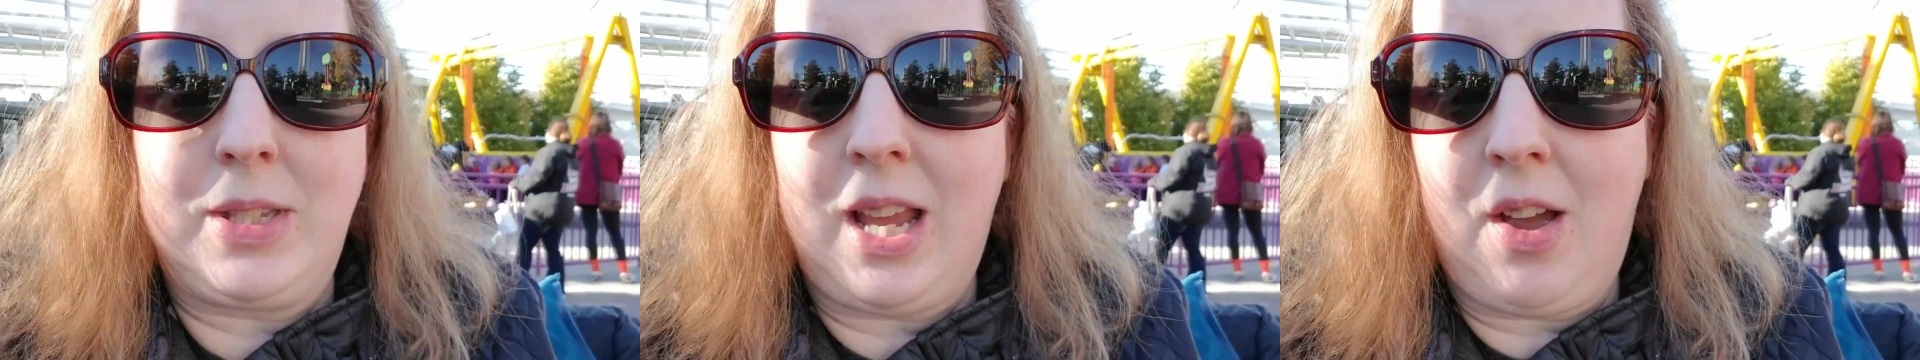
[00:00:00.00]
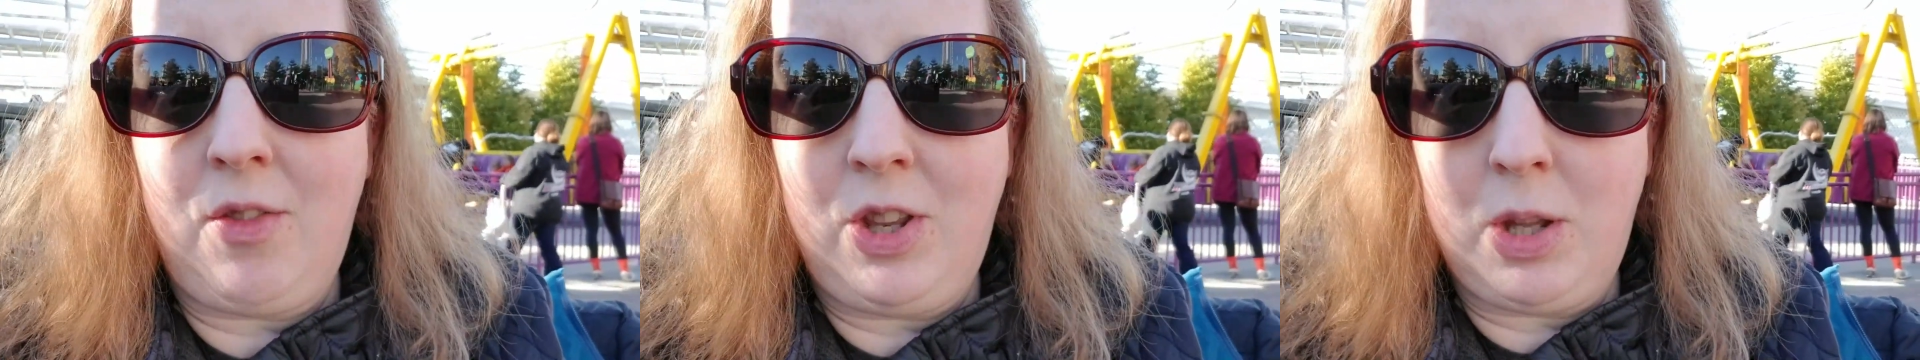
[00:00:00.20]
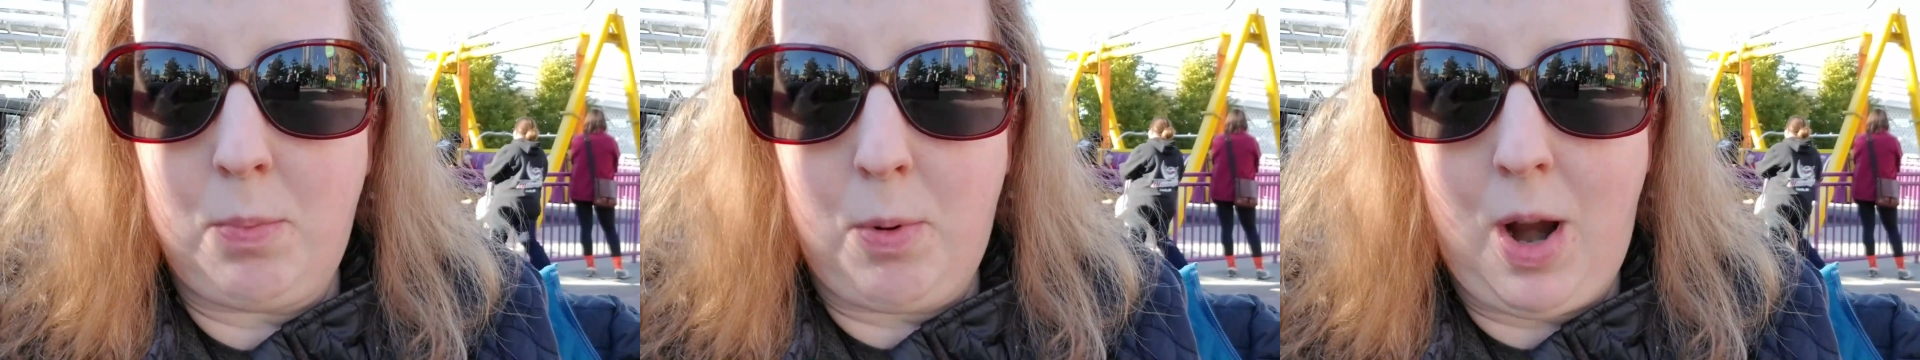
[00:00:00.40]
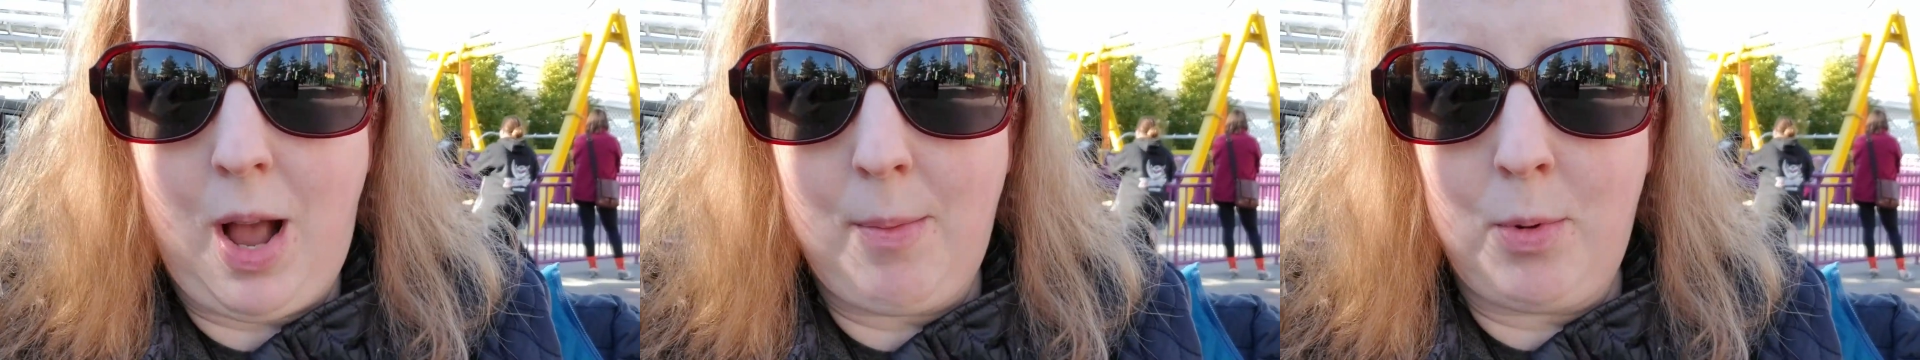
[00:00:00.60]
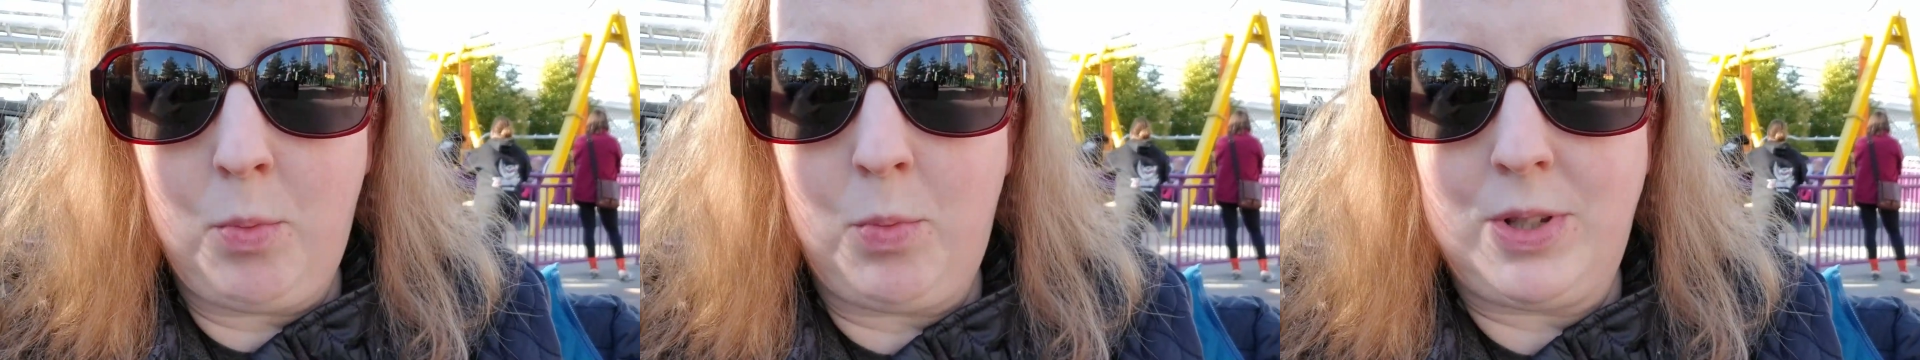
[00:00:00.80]
having the
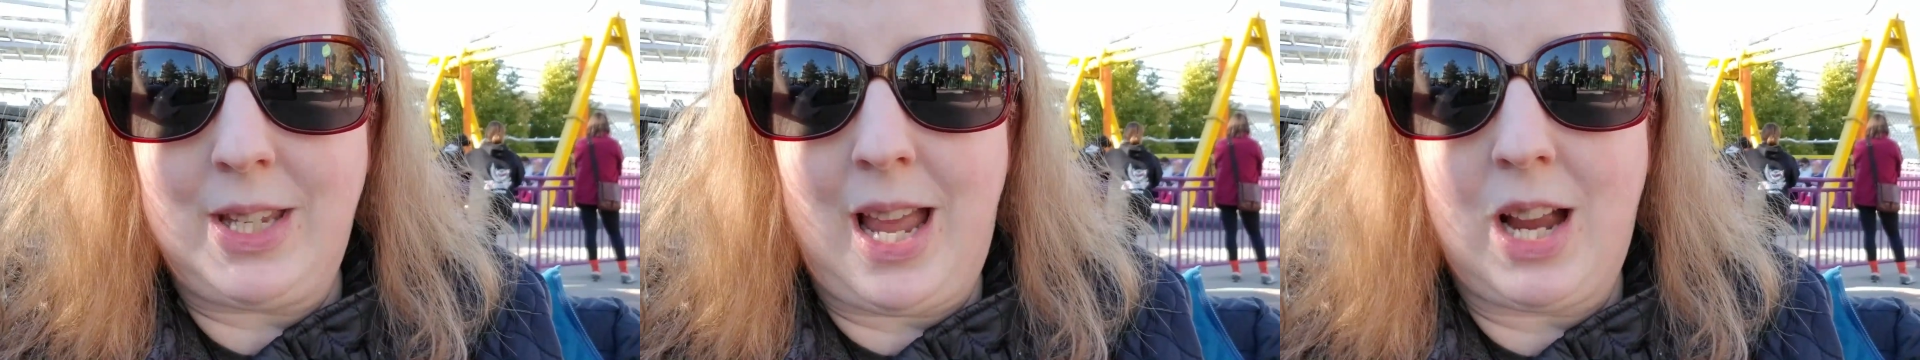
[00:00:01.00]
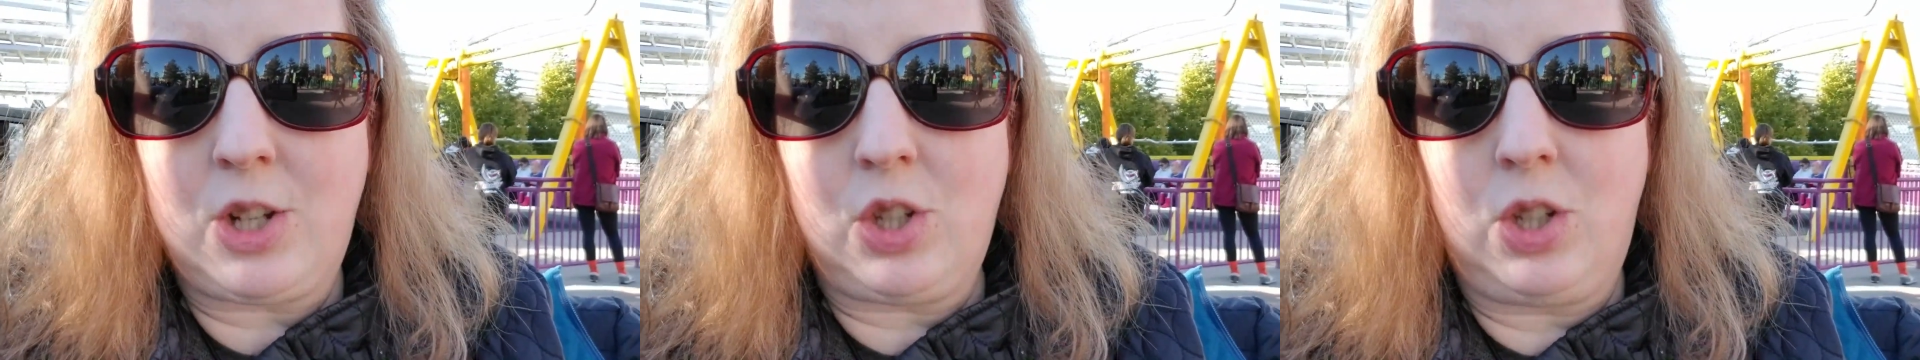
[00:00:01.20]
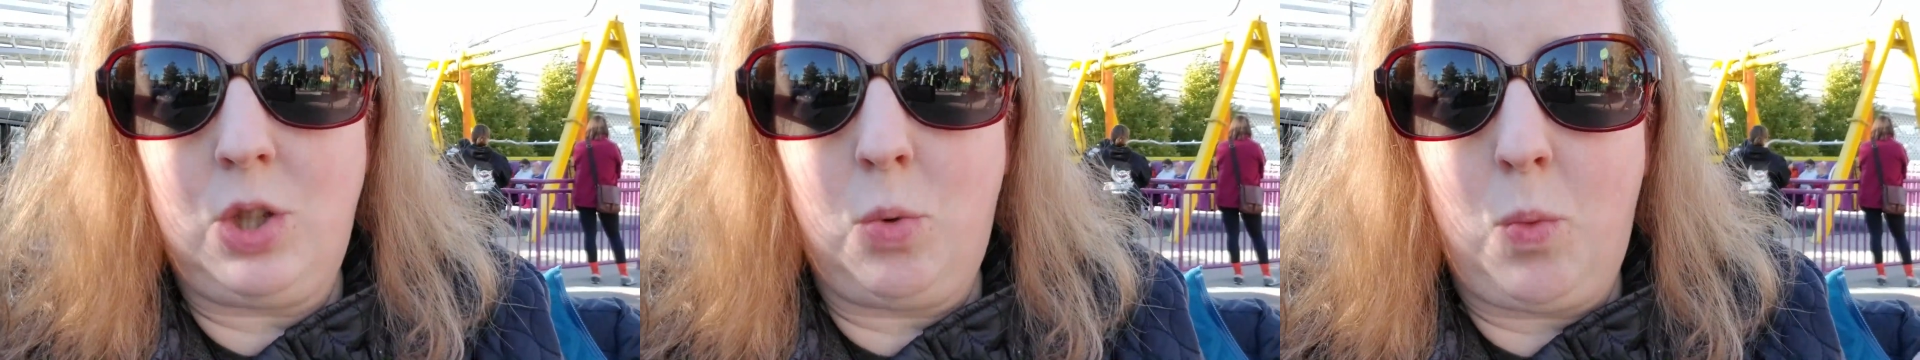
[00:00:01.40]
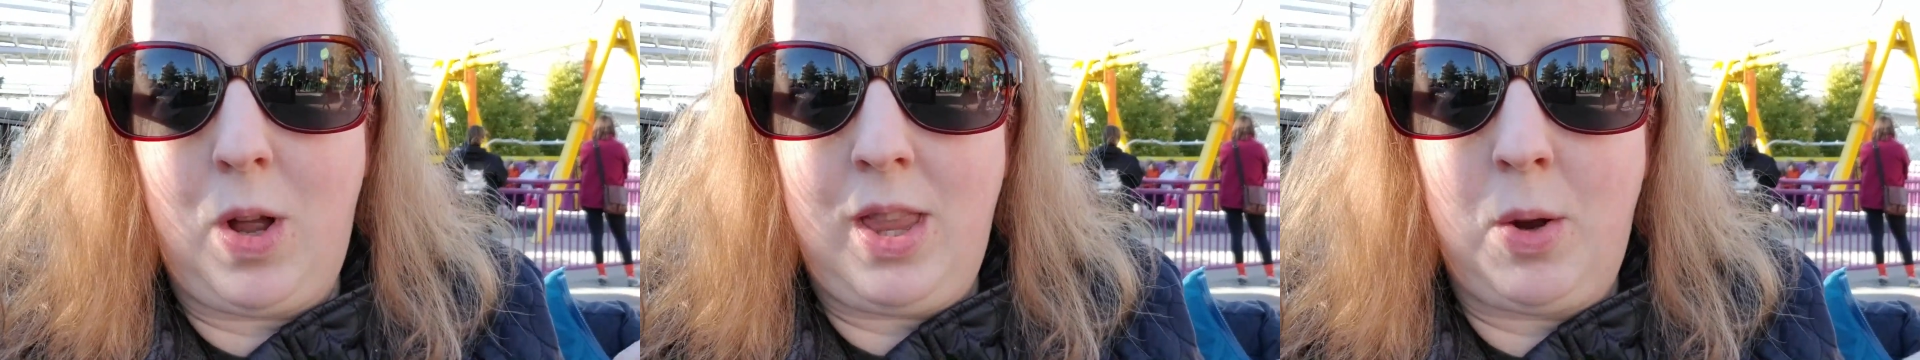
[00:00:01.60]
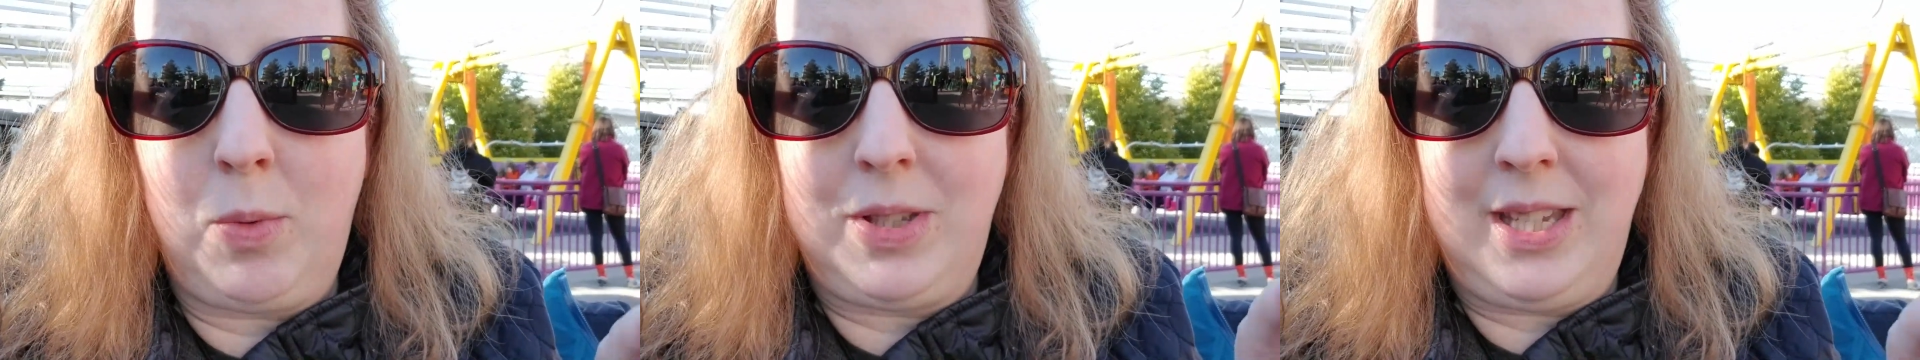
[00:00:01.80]
problem was actually the one
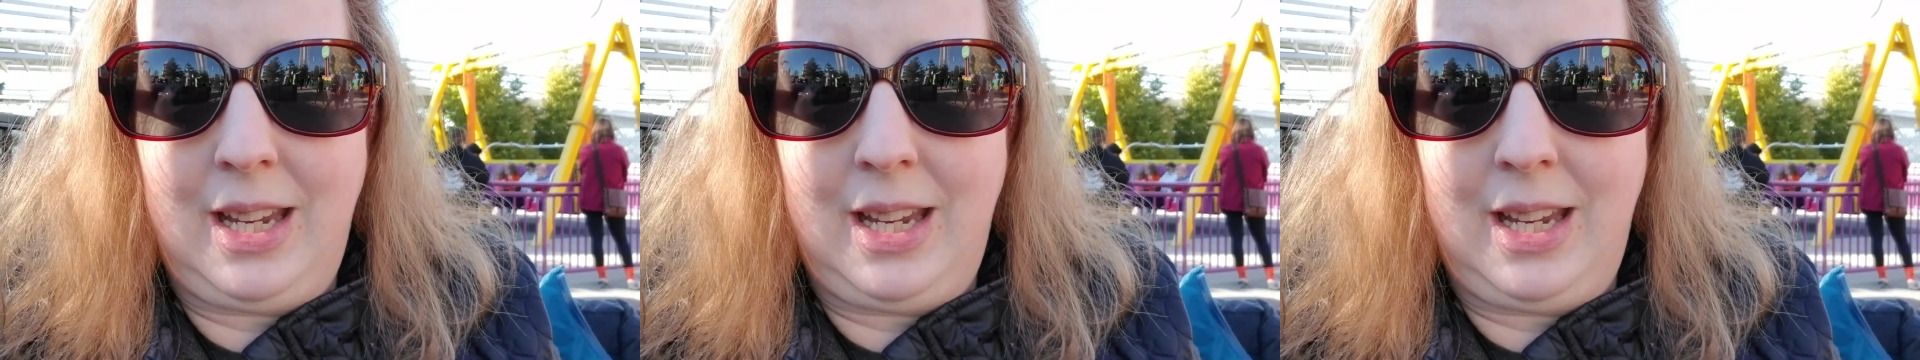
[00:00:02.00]
that was